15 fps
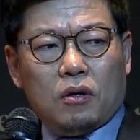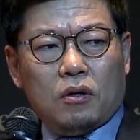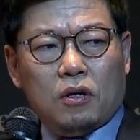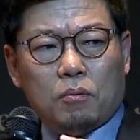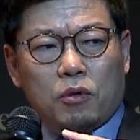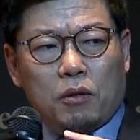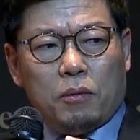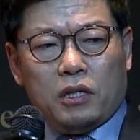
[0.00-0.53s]

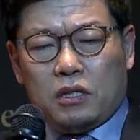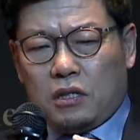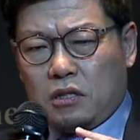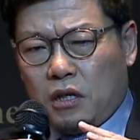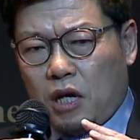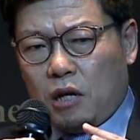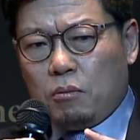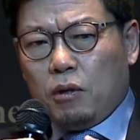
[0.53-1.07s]

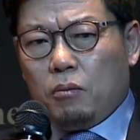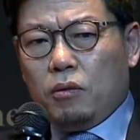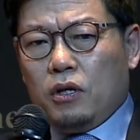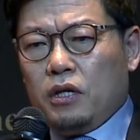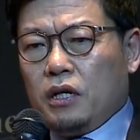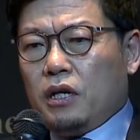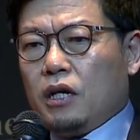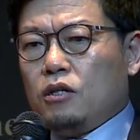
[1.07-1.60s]
implementation
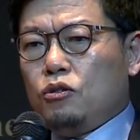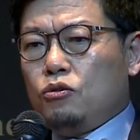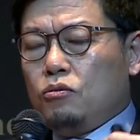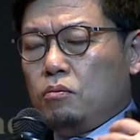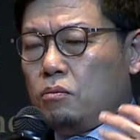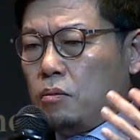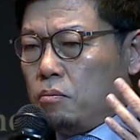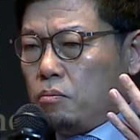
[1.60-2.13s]
capability can
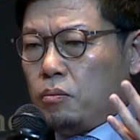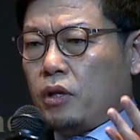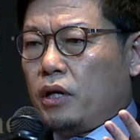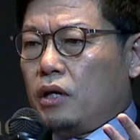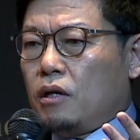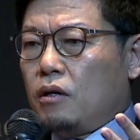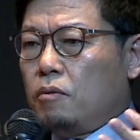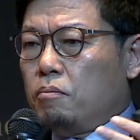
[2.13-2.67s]

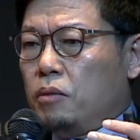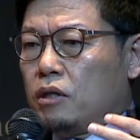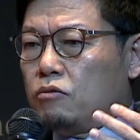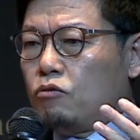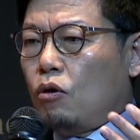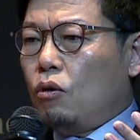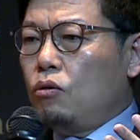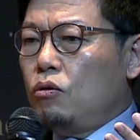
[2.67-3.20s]
play a big
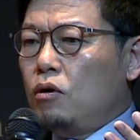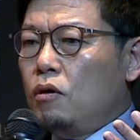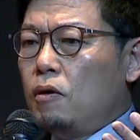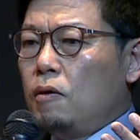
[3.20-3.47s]
role.